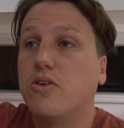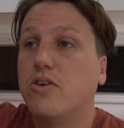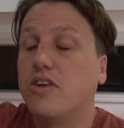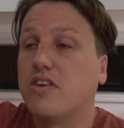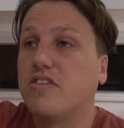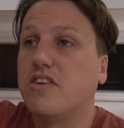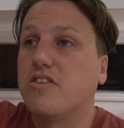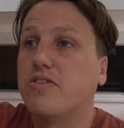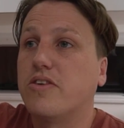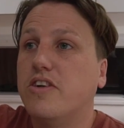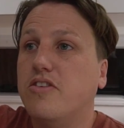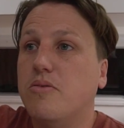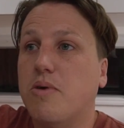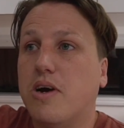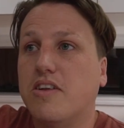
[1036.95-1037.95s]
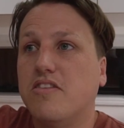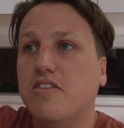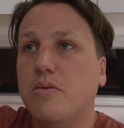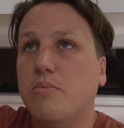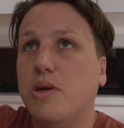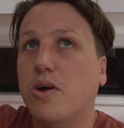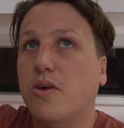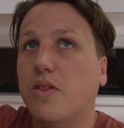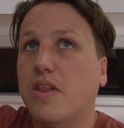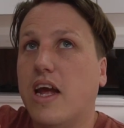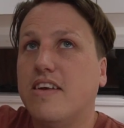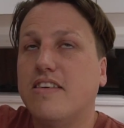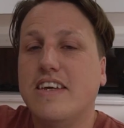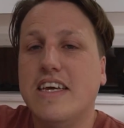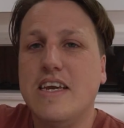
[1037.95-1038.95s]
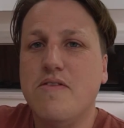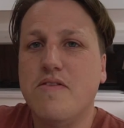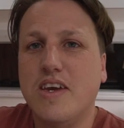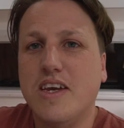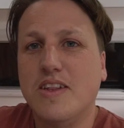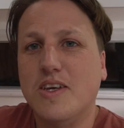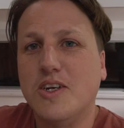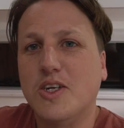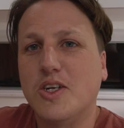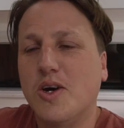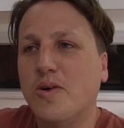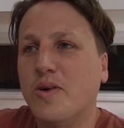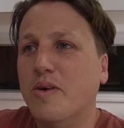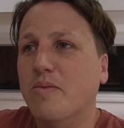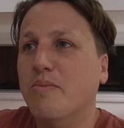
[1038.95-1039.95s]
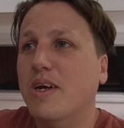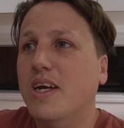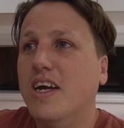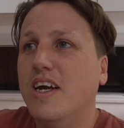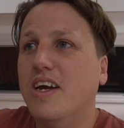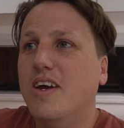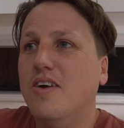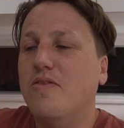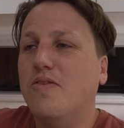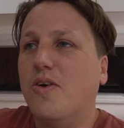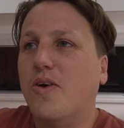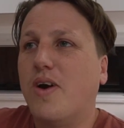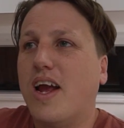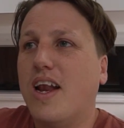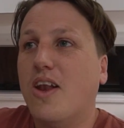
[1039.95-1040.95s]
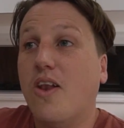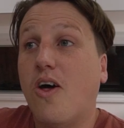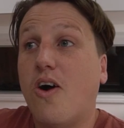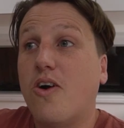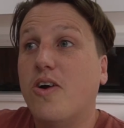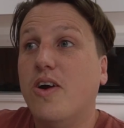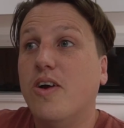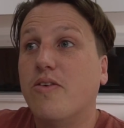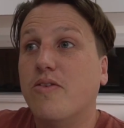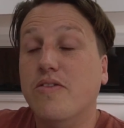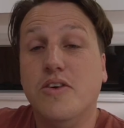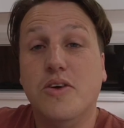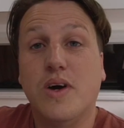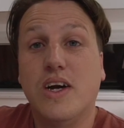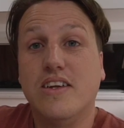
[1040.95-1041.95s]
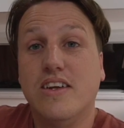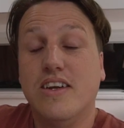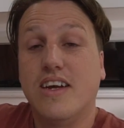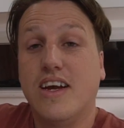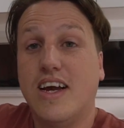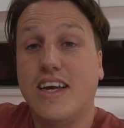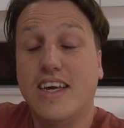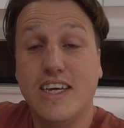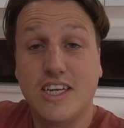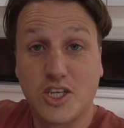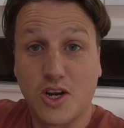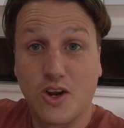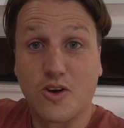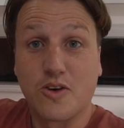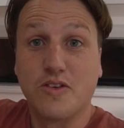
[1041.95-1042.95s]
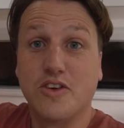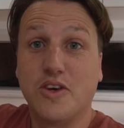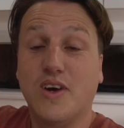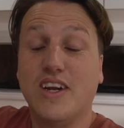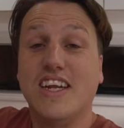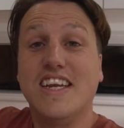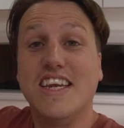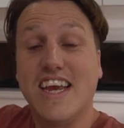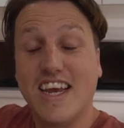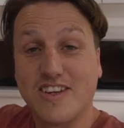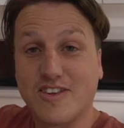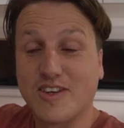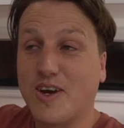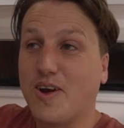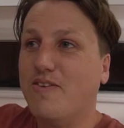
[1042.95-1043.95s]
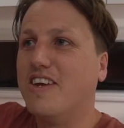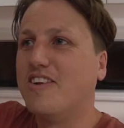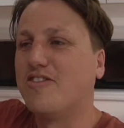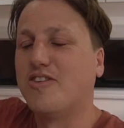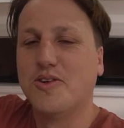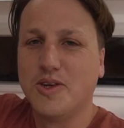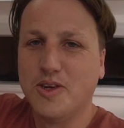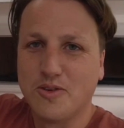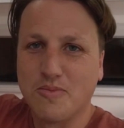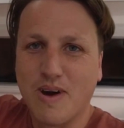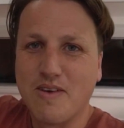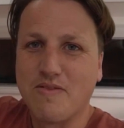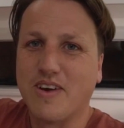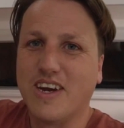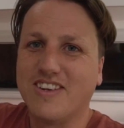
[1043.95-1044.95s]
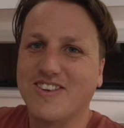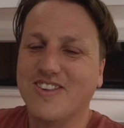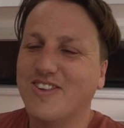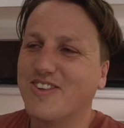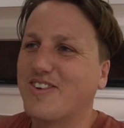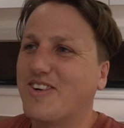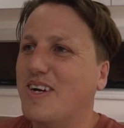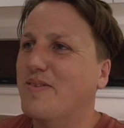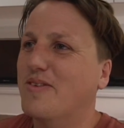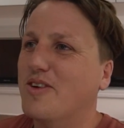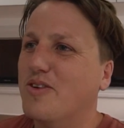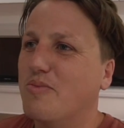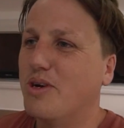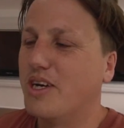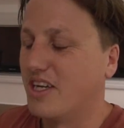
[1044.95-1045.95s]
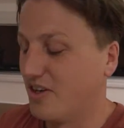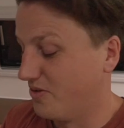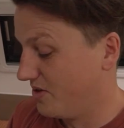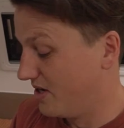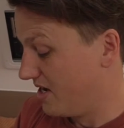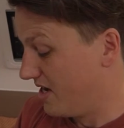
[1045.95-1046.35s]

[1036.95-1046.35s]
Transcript: Good accessories. You might have seen me on that TV in their showroom for a lock review I did, a hitch lock review I did years ago, and they still use my face on the screen, which is pretty cool.